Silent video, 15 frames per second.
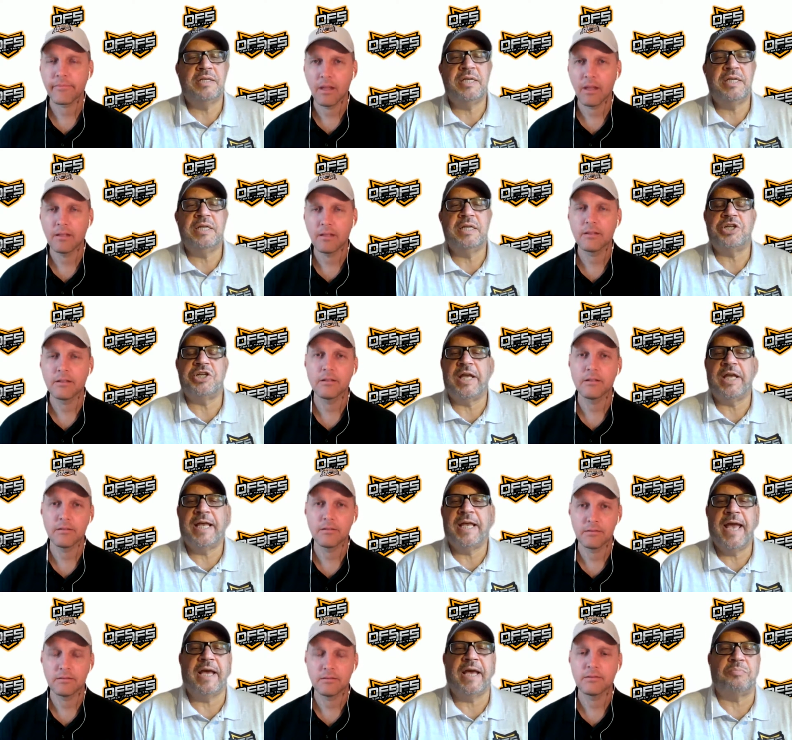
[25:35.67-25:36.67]
Speaker 1: Not that
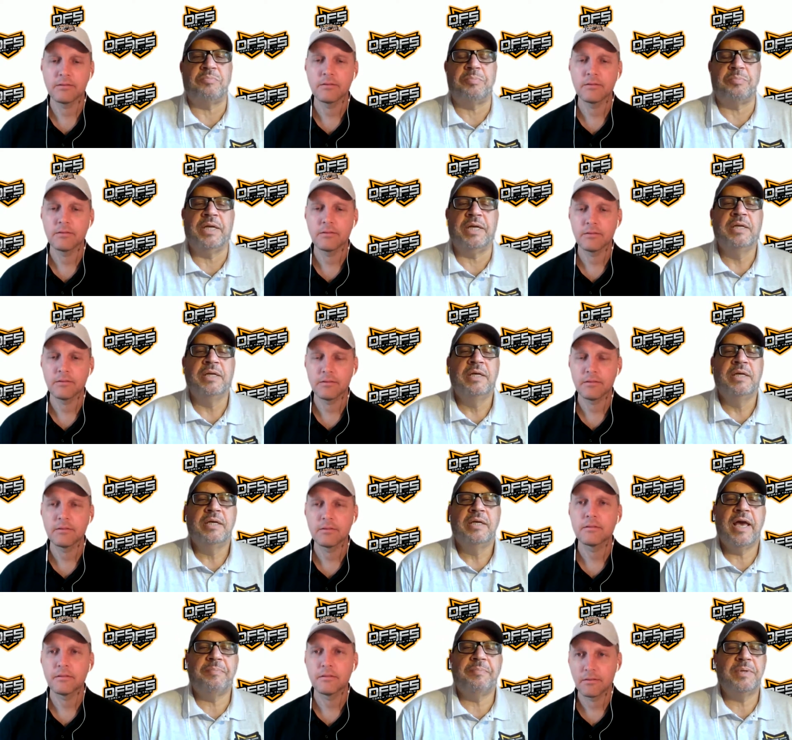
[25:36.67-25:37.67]
DJ can't, but
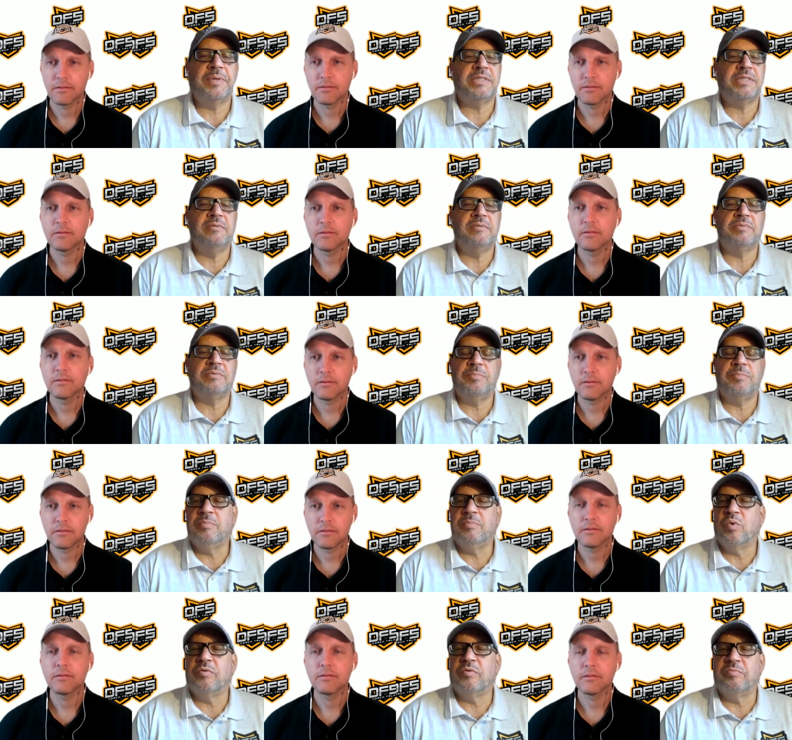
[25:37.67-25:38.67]
Koepka seems to
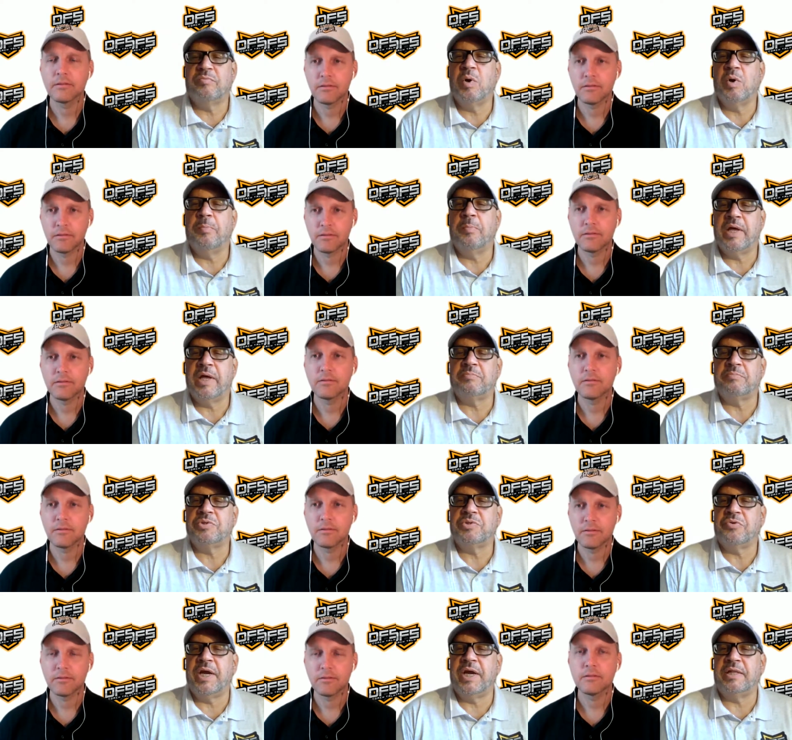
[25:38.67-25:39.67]
be more of a
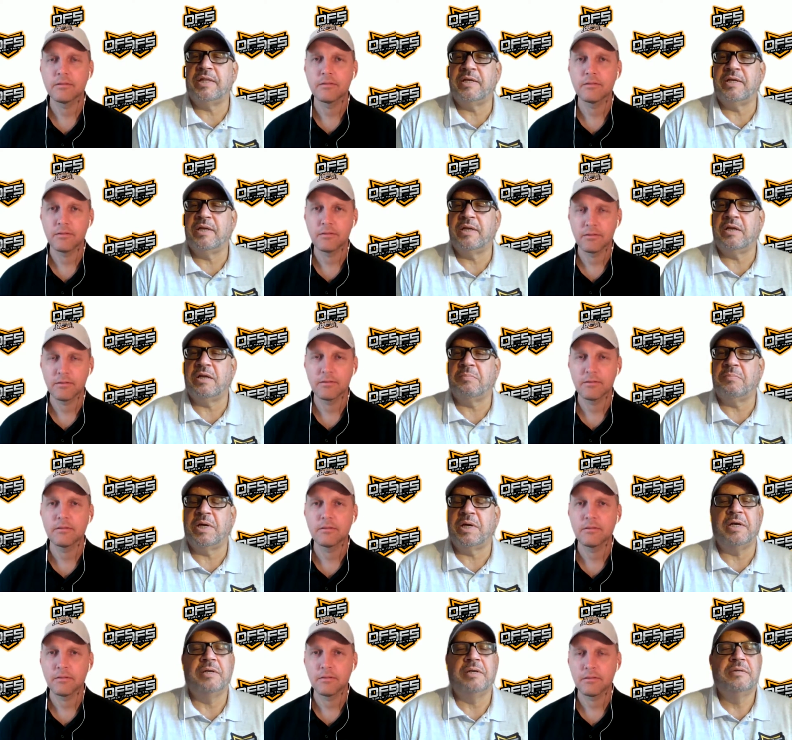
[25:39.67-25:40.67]
momentum train than
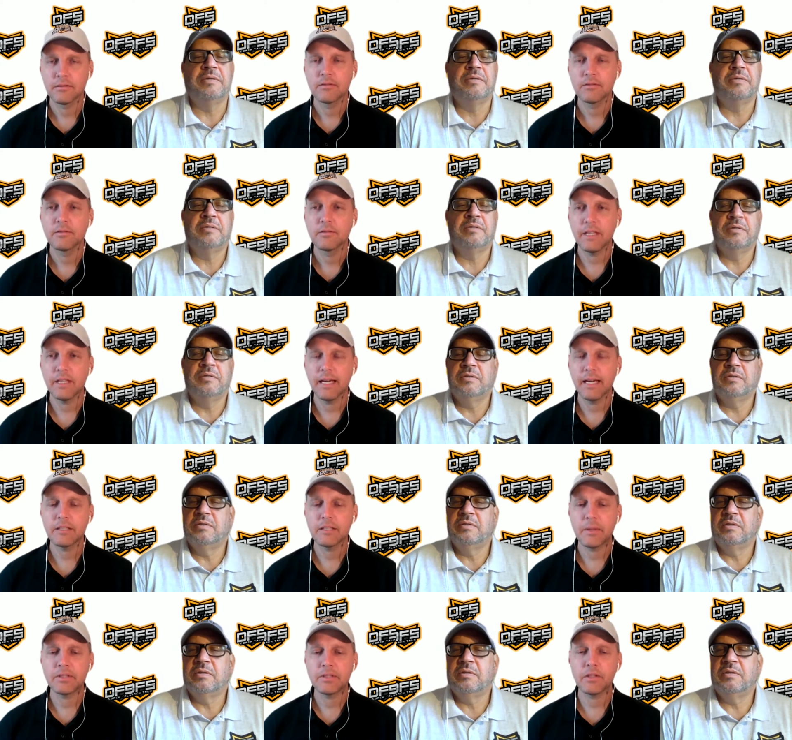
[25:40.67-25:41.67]
anybody.
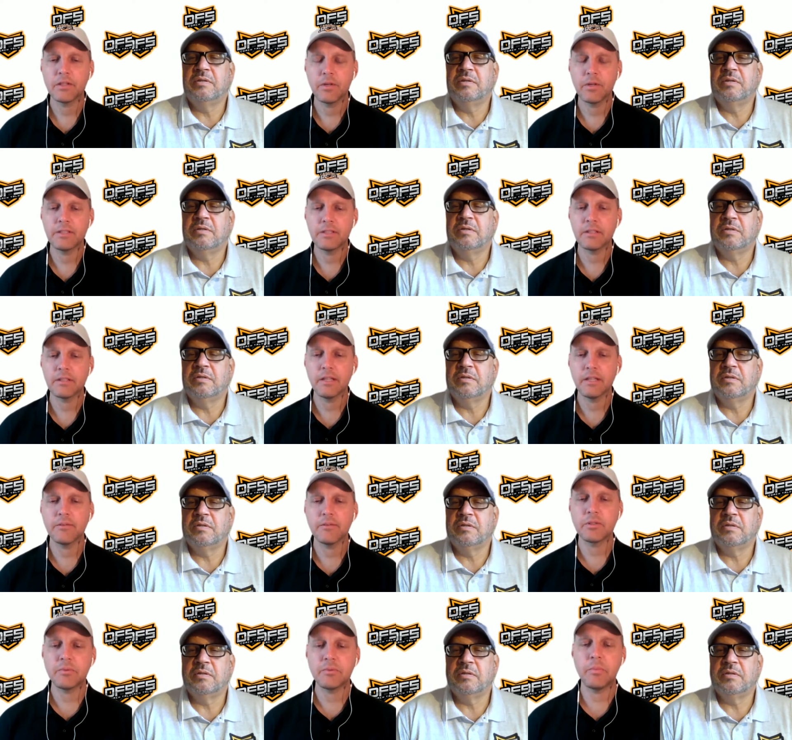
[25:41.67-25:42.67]
Speaker 2: Yeah, especially recently,
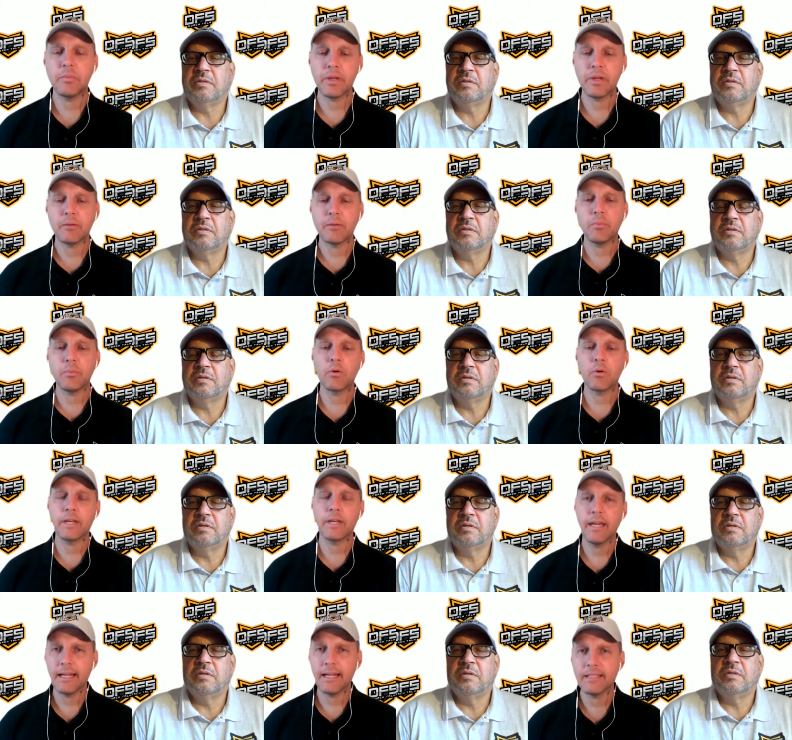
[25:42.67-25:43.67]
even though he's been playing
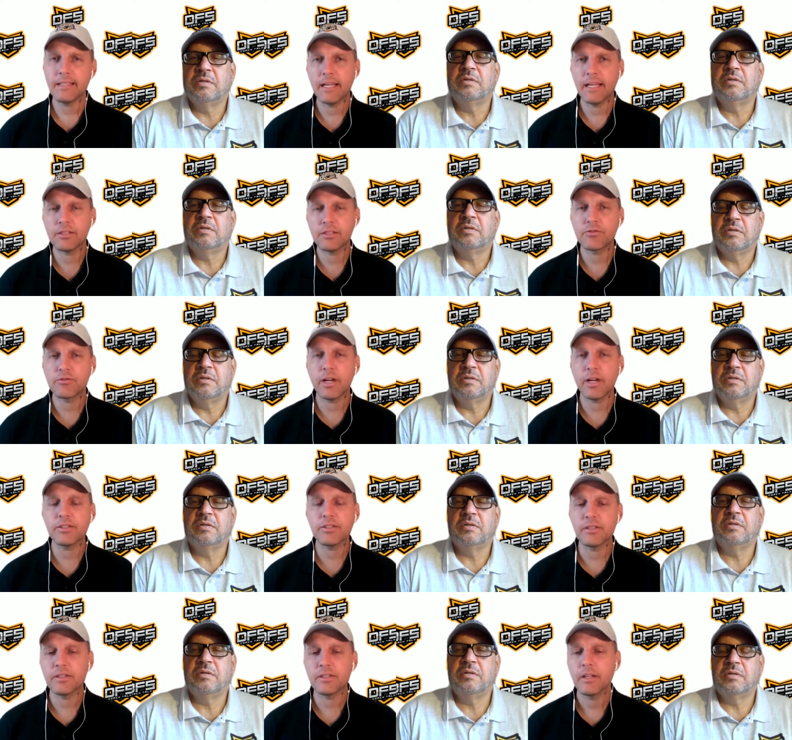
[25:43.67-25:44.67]
poorly, he has had
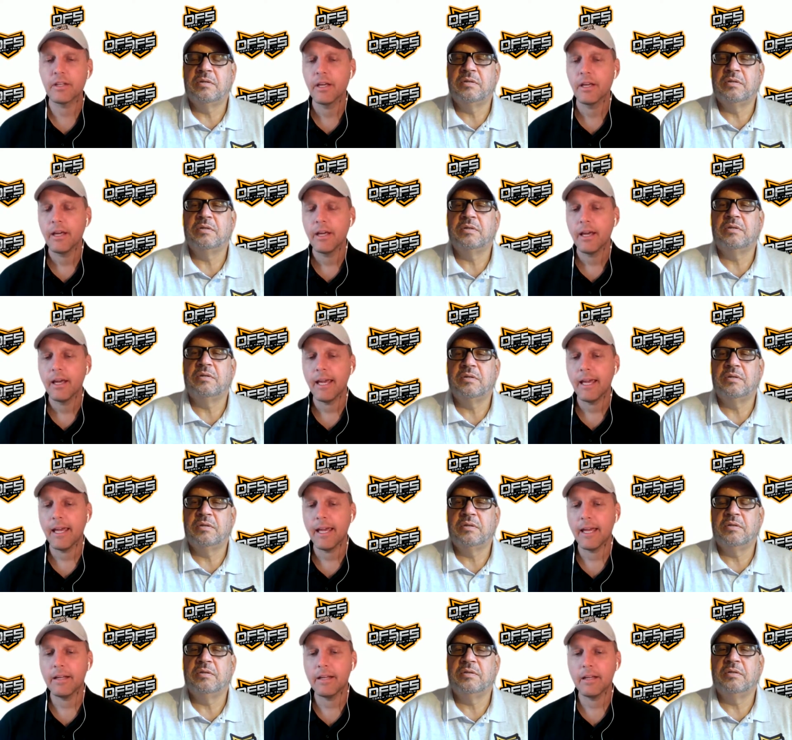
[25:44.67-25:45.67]
stretches.
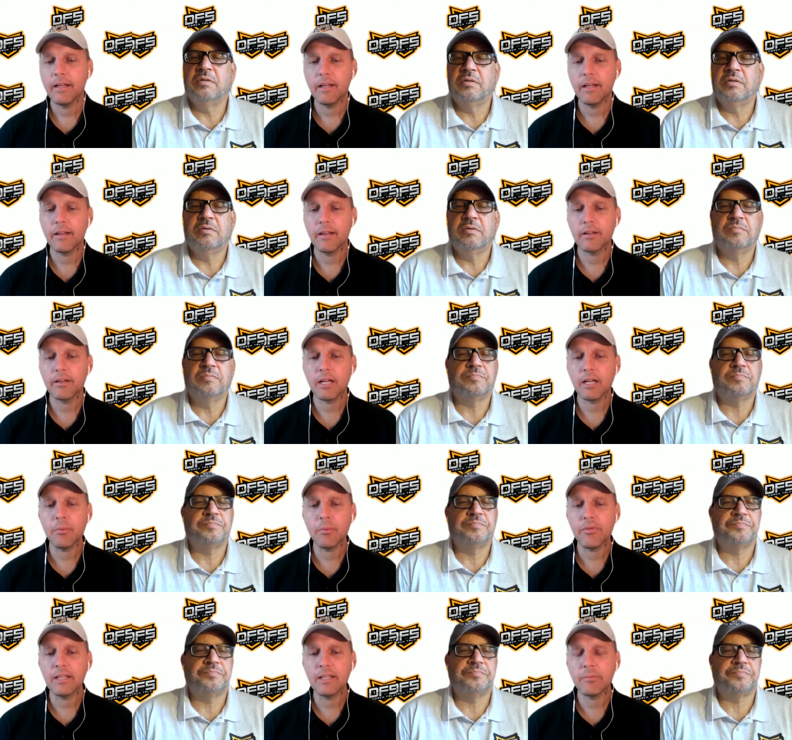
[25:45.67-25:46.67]
And a
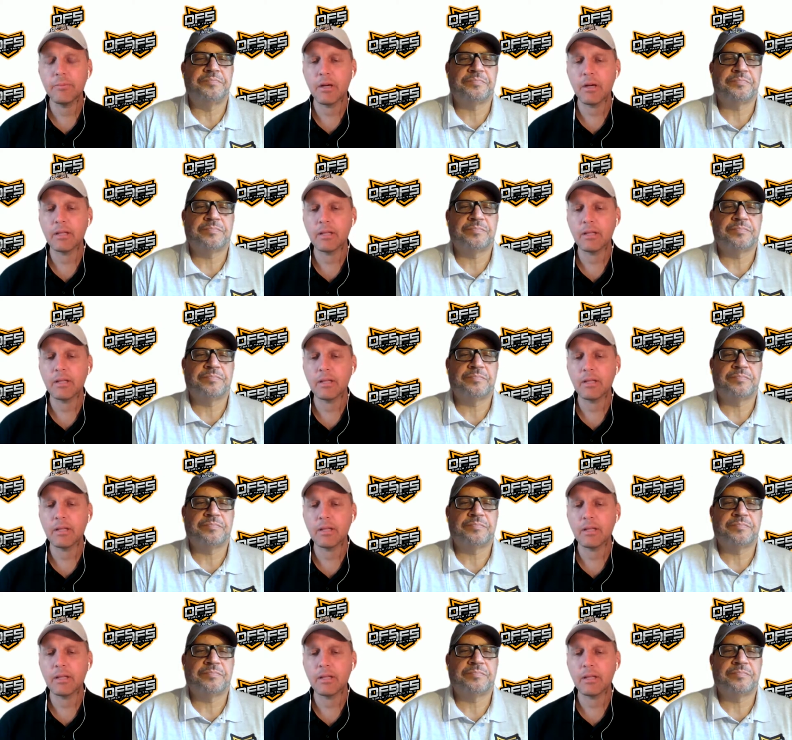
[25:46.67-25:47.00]
couple things